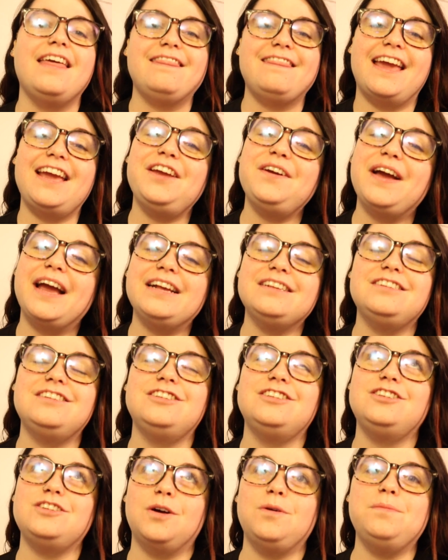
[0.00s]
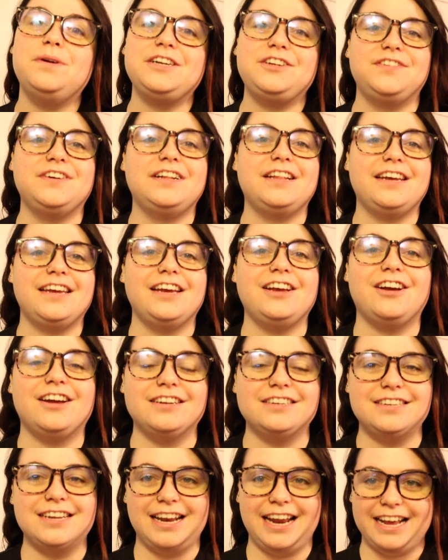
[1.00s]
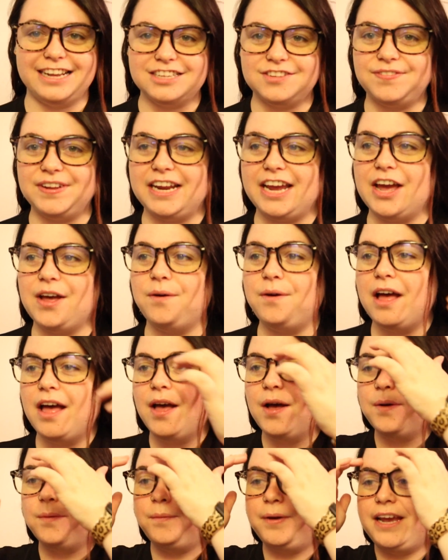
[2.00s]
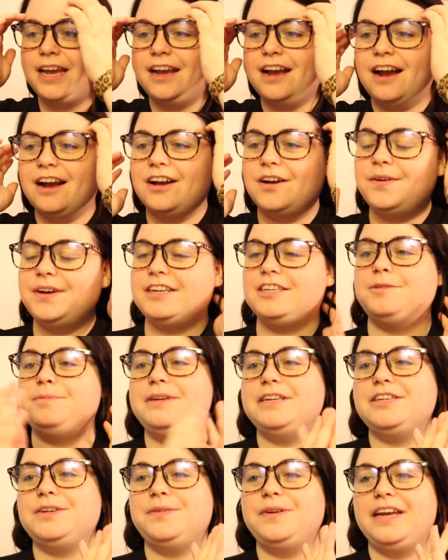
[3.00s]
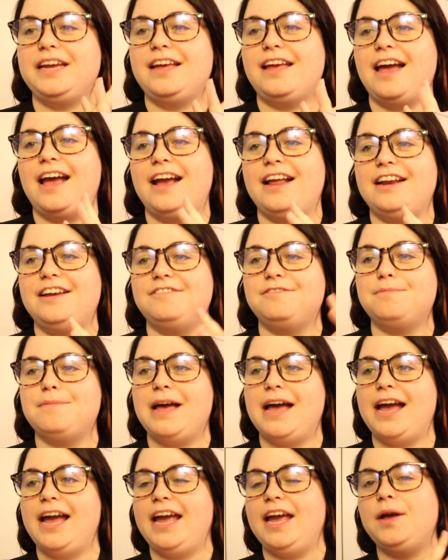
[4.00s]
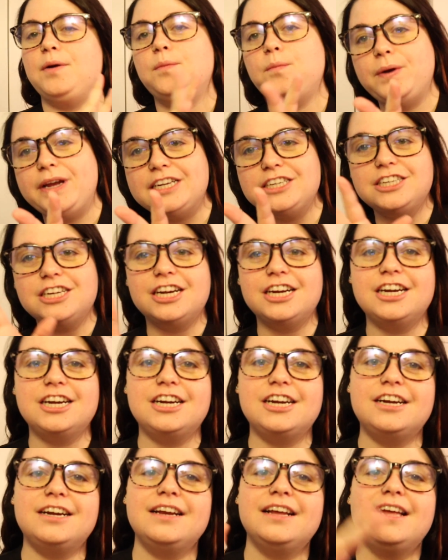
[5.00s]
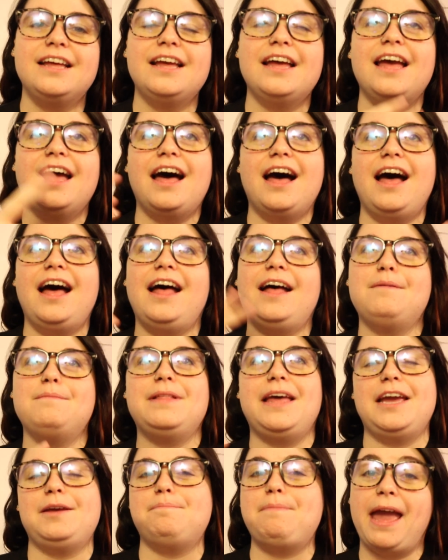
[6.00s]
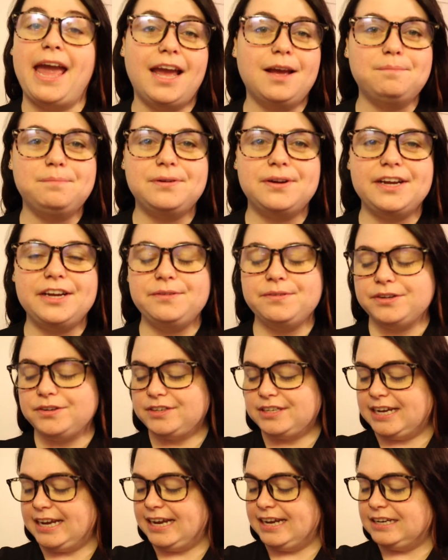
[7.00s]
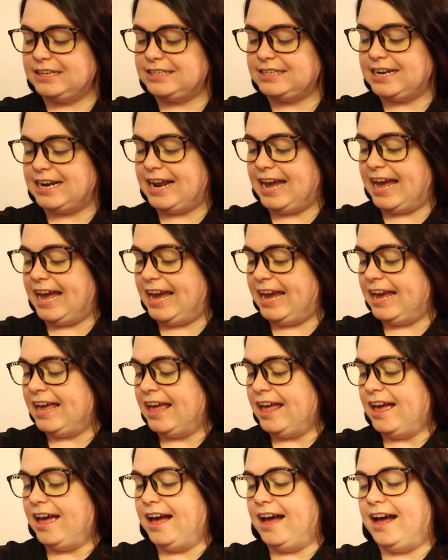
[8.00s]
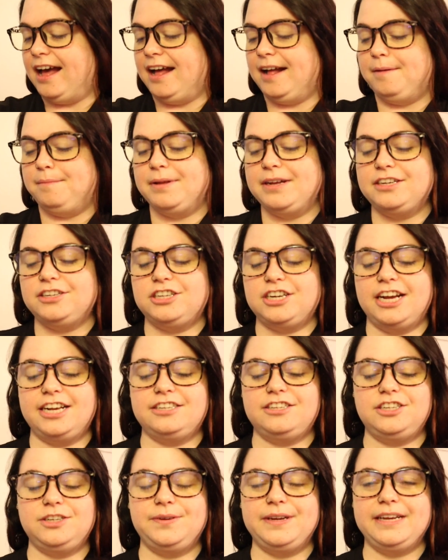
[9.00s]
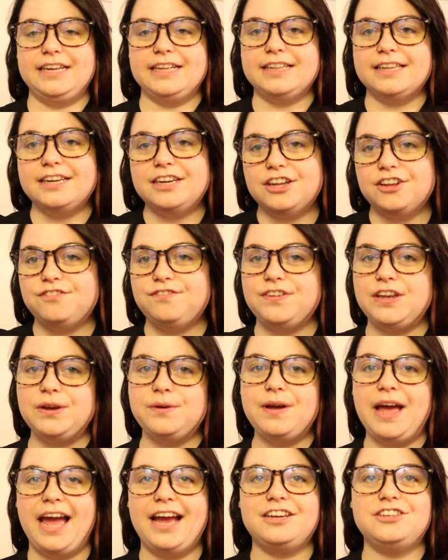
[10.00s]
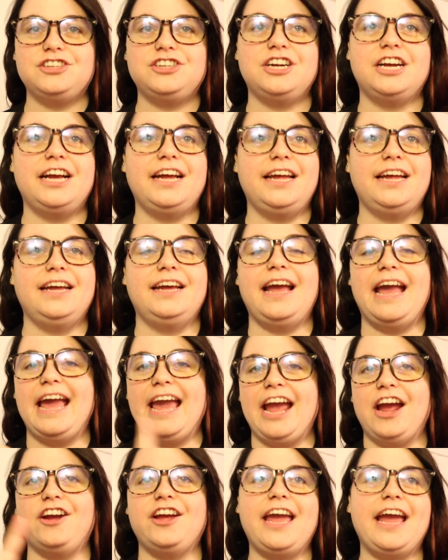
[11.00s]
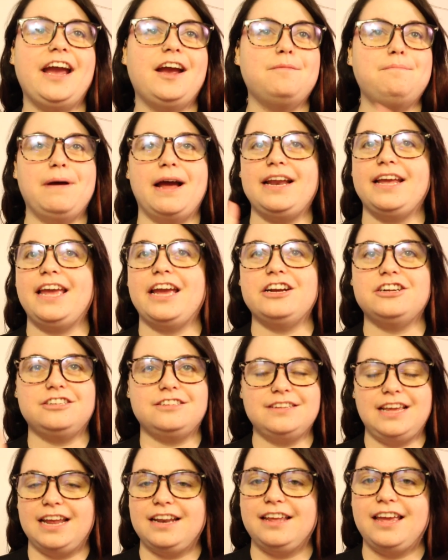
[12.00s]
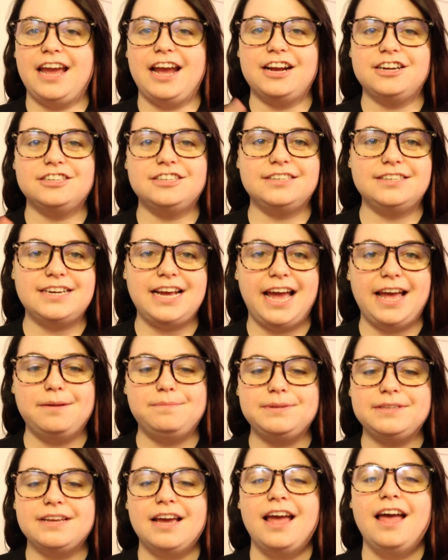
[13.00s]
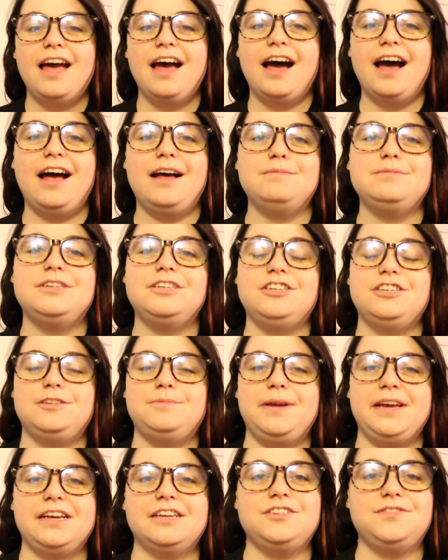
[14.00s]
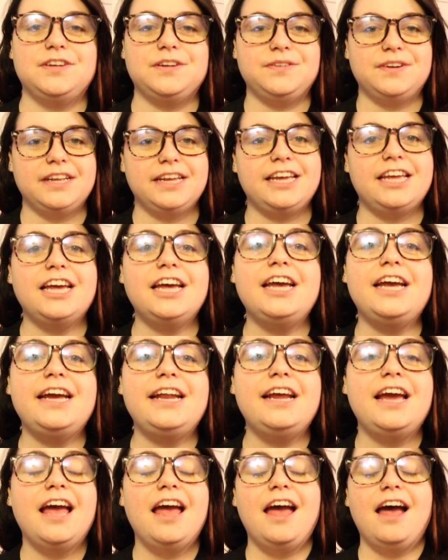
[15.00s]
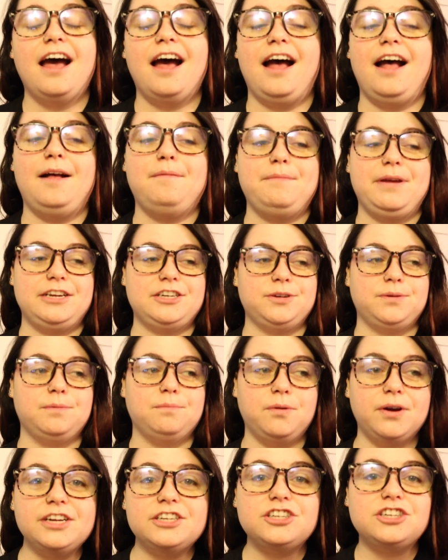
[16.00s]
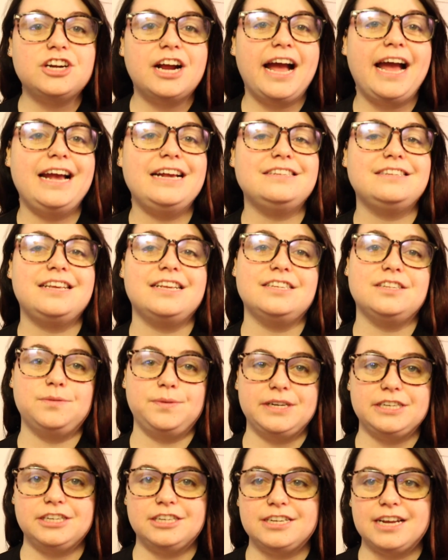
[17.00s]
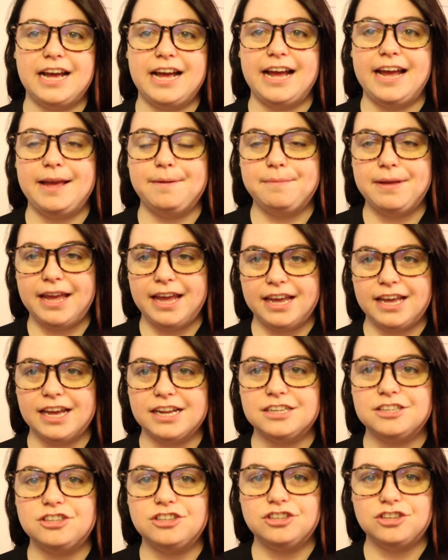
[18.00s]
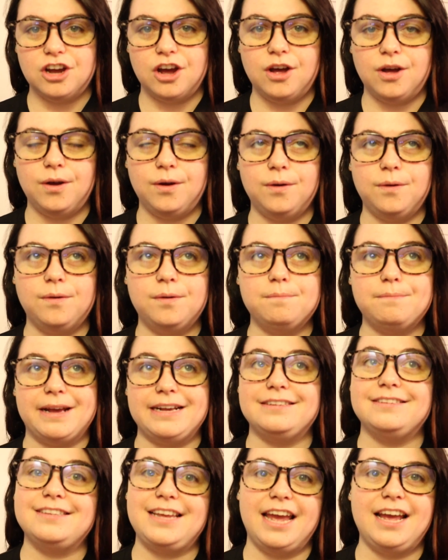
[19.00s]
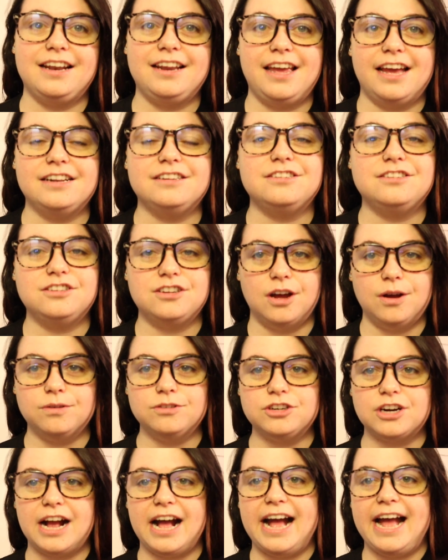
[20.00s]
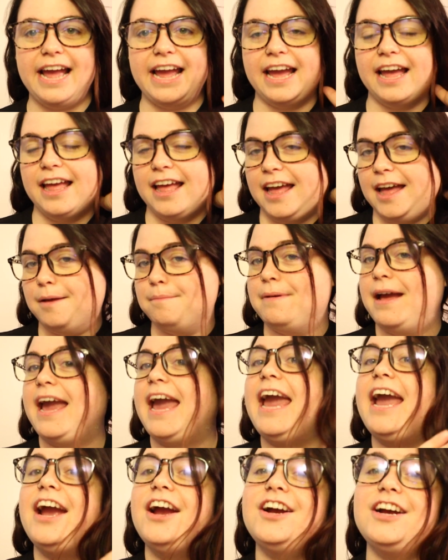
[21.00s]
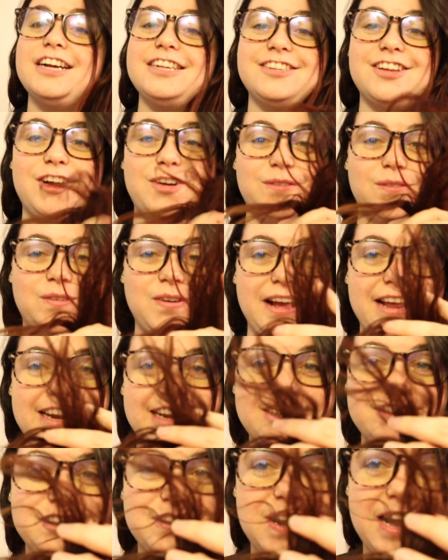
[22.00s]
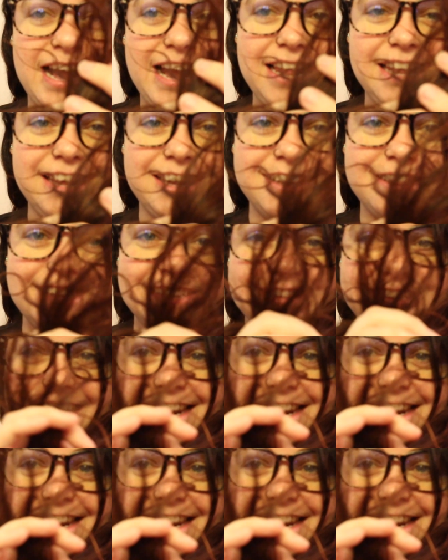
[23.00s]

Thank you guys so much for clicking on today's video. We are going to be doing kind of my winter um, like pampering routine today. Um, just doing a little few extra hair care, body care, skin care steps um, to just make us feel really good. Um, make sure we're moisturized because the winter time it gets so, my skin gets so dry. My hair is already dry. Look at this,